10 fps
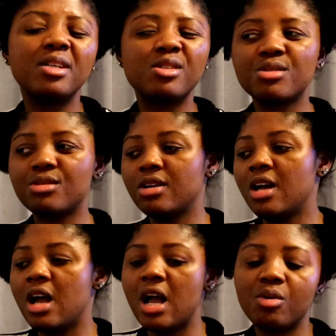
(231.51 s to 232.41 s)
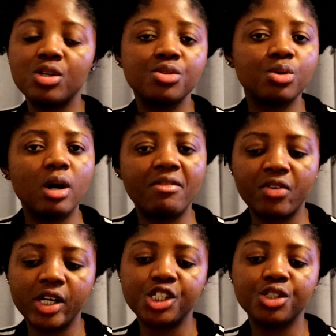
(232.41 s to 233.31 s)
Me too. I want to go
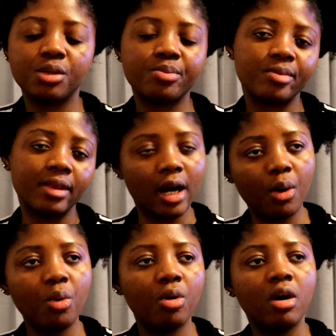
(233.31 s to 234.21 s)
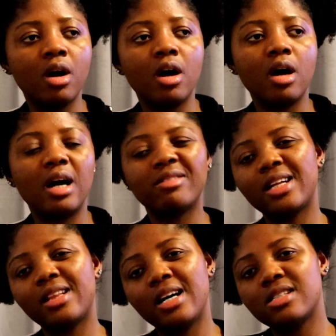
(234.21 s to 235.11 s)
and freshen up now.
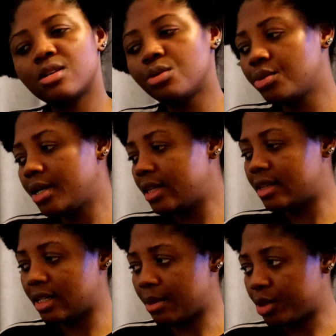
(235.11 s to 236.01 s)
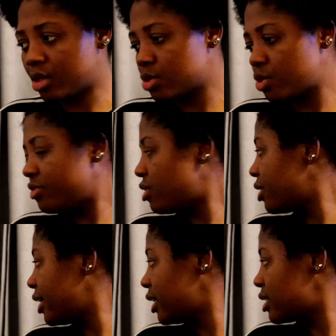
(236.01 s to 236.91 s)
After that, we'll eat dinner because we've
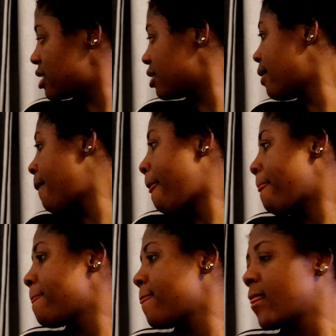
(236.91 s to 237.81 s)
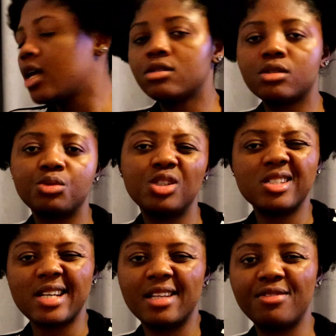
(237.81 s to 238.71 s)
not really eaten. So we
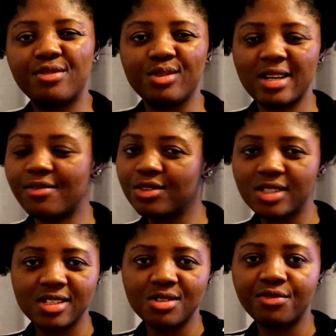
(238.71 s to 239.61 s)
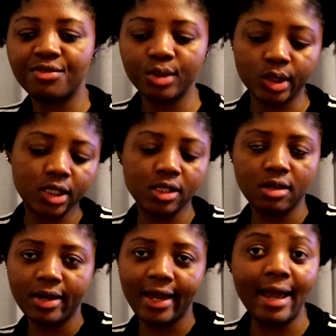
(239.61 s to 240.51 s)
just ate fruit and fruit is not food,
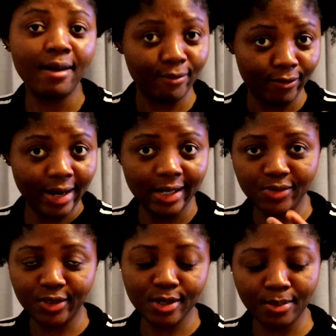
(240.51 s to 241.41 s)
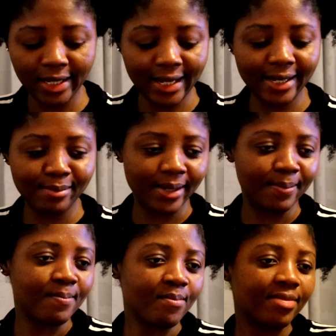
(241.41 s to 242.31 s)
okay? At least for somebody like me.